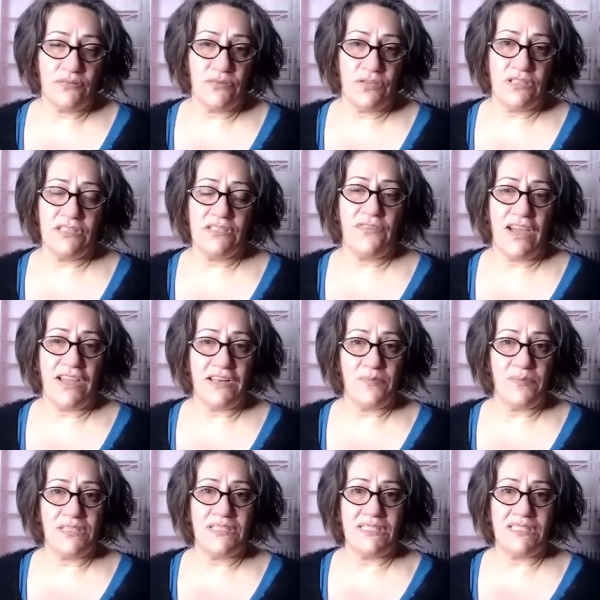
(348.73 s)
which is
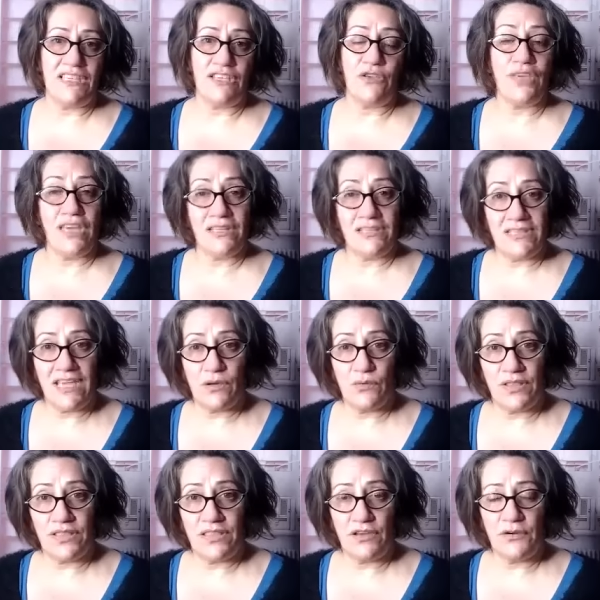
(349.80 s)
vitamin C you can take
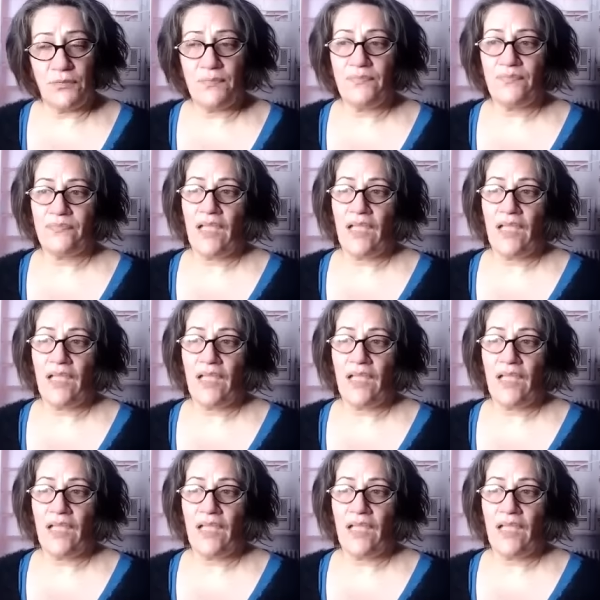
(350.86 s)
with you.